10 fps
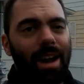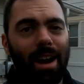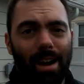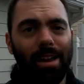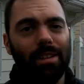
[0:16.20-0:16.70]

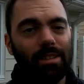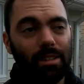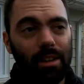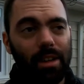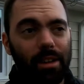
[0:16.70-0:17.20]
Hi,
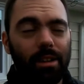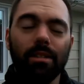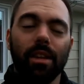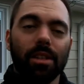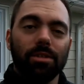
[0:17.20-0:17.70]
Clay here.
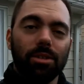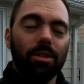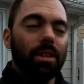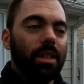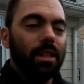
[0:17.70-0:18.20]
Thanks for
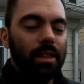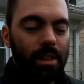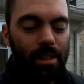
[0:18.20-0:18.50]
tuning in.